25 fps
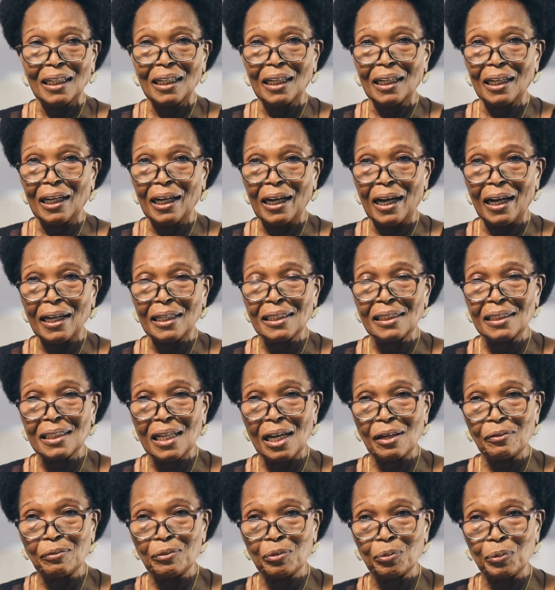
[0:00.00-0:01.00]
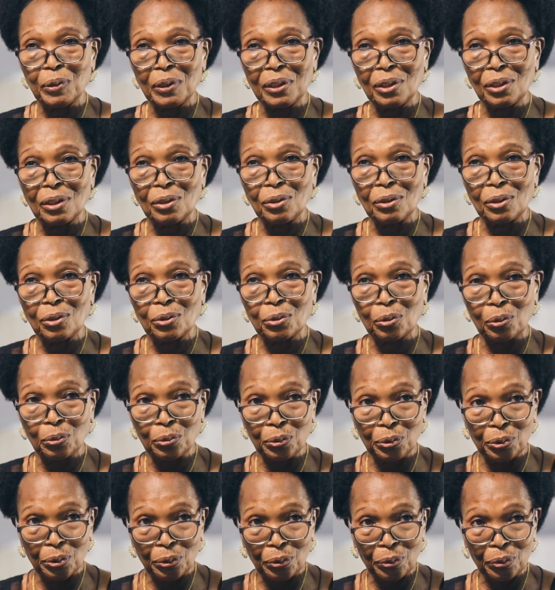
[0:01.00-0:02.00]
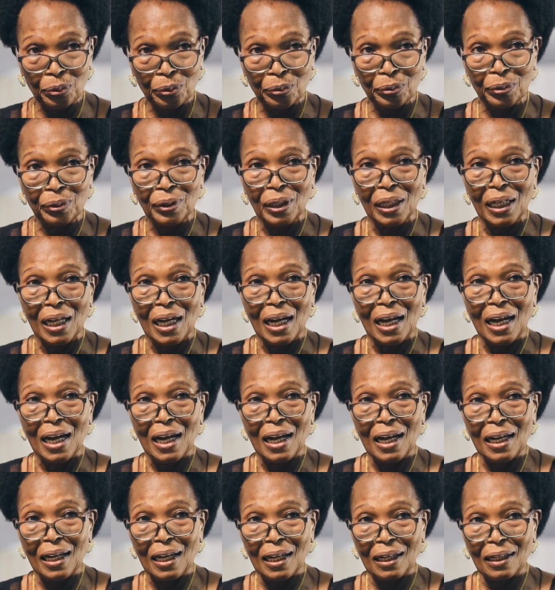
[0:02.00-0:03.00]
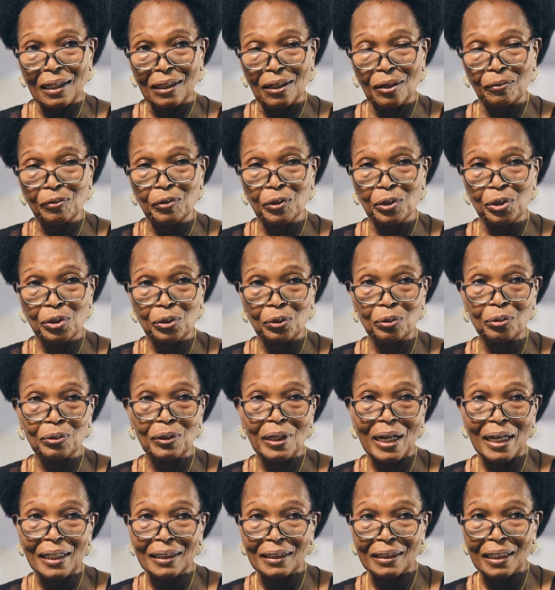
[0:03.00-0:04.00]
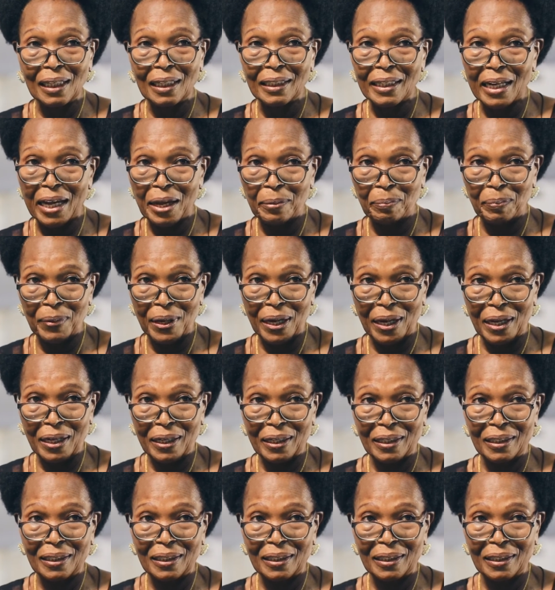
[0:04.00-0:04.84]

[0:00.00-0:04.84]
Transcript: I served with Soludo, Governor Soludo, and then Emir.